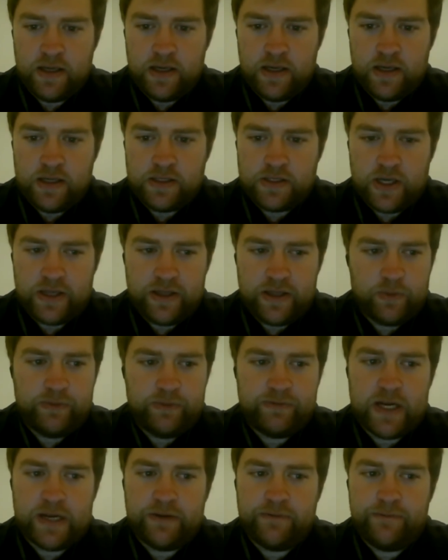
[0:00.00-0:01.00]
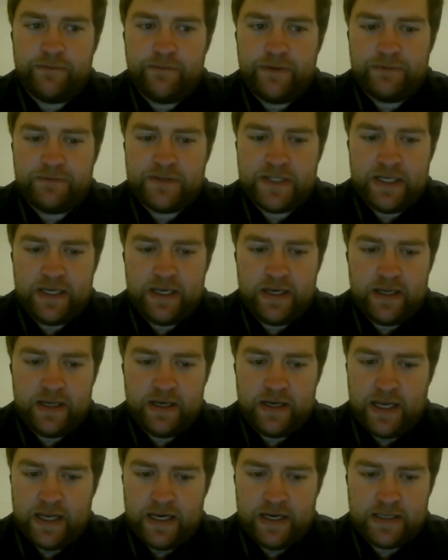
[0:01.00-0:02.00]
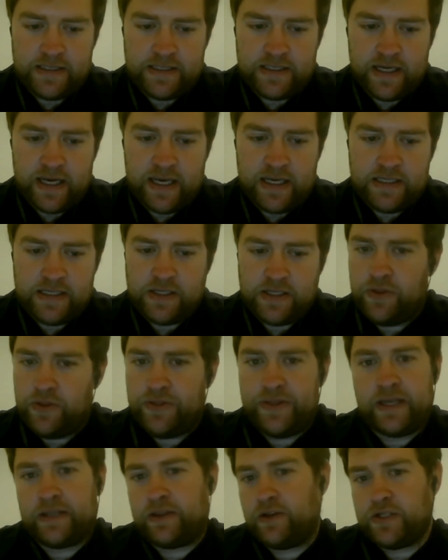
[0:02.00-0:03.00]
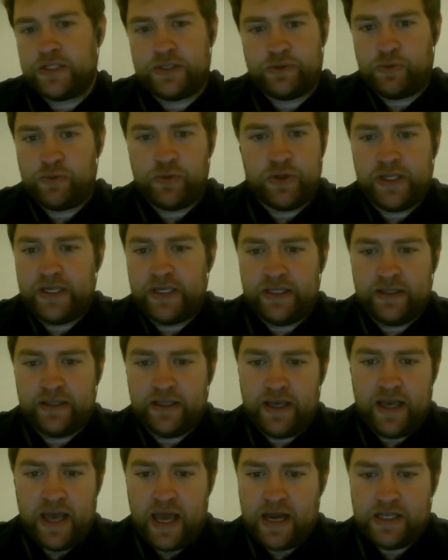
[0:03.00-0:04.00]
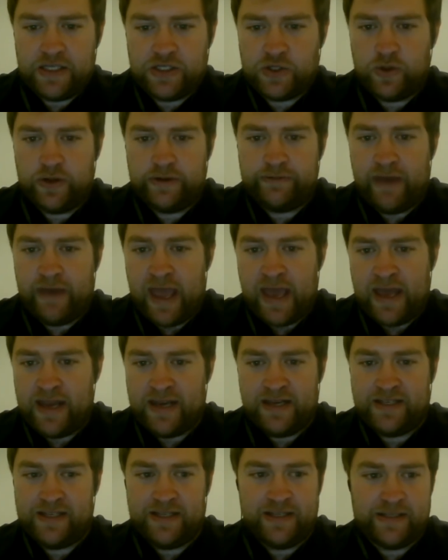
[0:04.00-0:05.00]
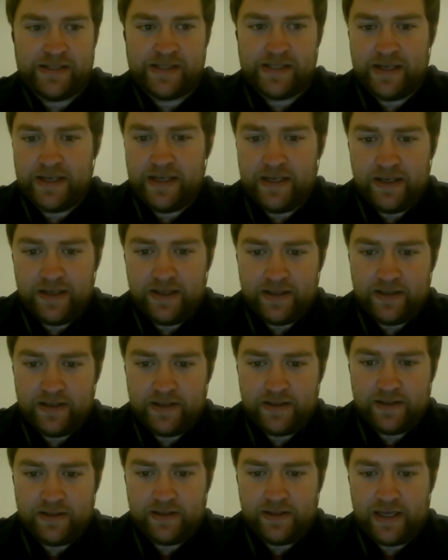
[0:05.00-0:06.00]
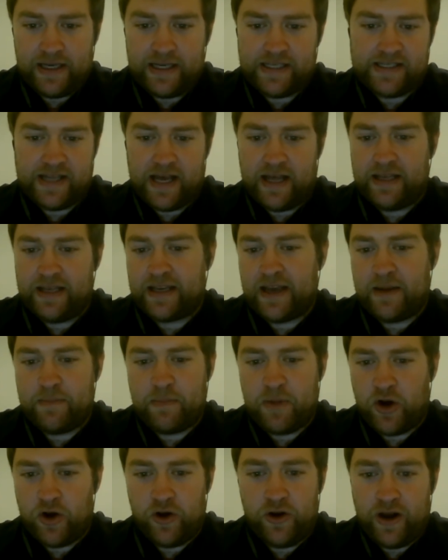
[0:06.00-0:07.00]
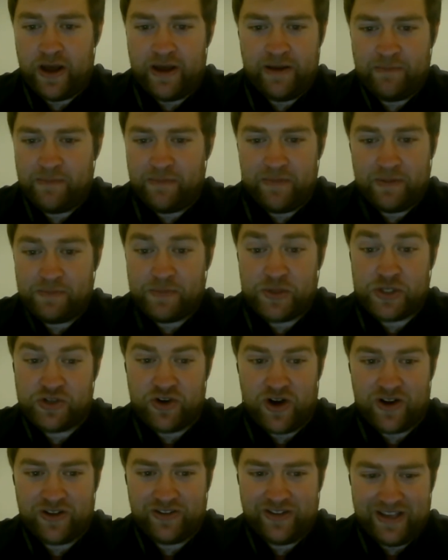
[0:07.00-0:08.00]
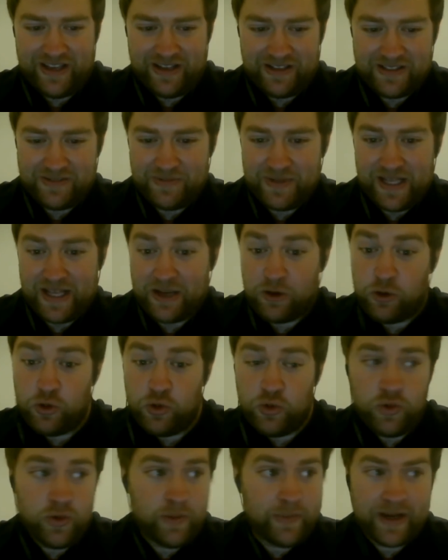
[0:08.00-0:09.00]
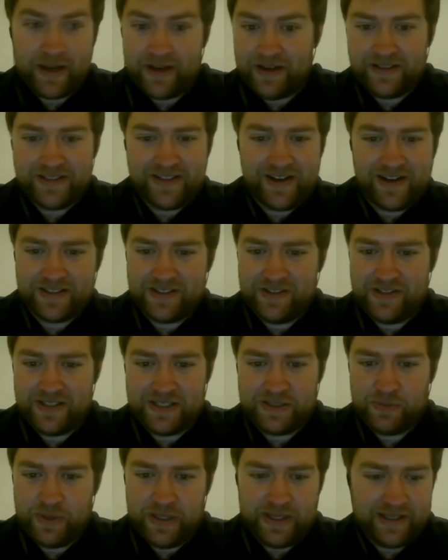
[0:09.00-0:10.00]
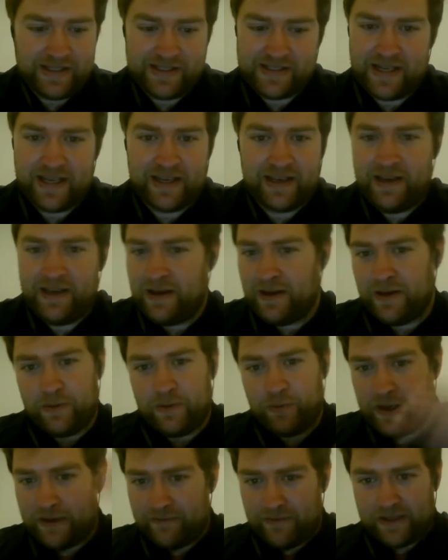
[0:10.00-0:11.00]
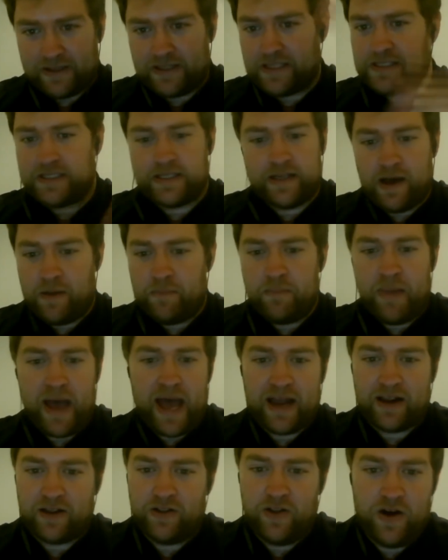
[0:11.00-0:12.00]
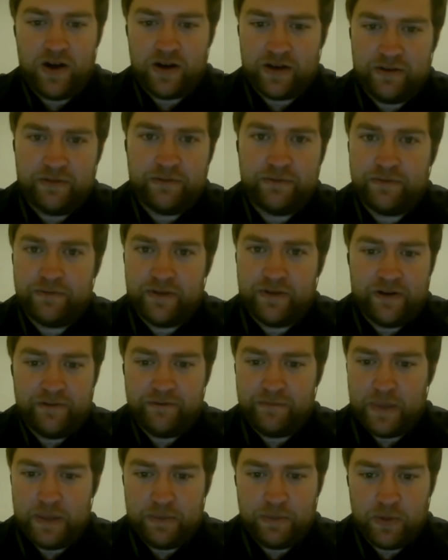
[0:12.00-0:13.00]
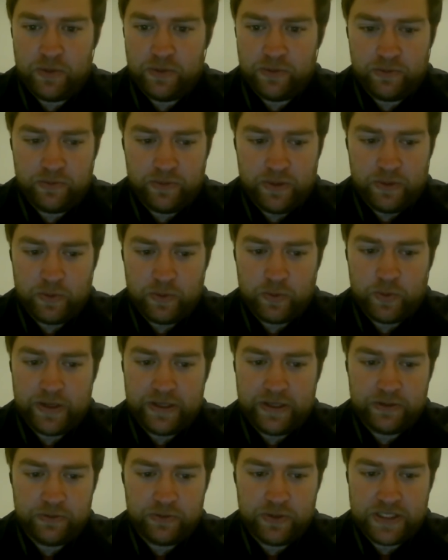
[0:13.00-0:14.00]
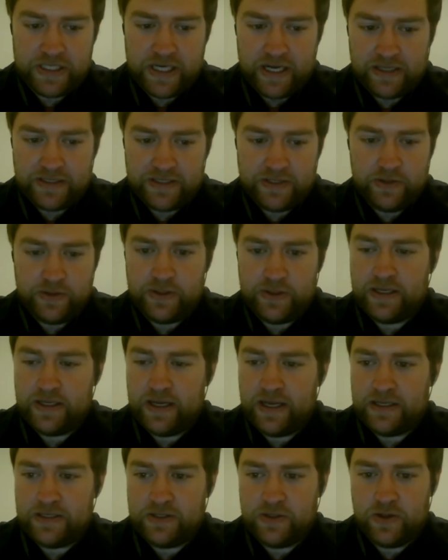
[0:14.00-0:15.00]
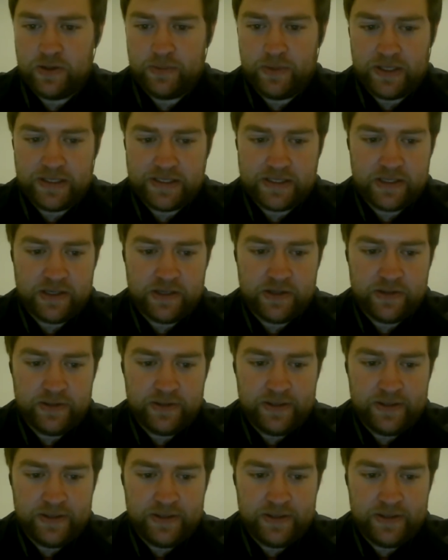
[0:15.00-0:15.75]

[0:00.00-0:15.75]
So I think we've done 15, and I don't think there's really any sort of end in sight. Like, it's not like I'm struggling to be like, who am I going to talk to this week? It's like we have like a backlog of people that we're wanting to reach out to and do them on. So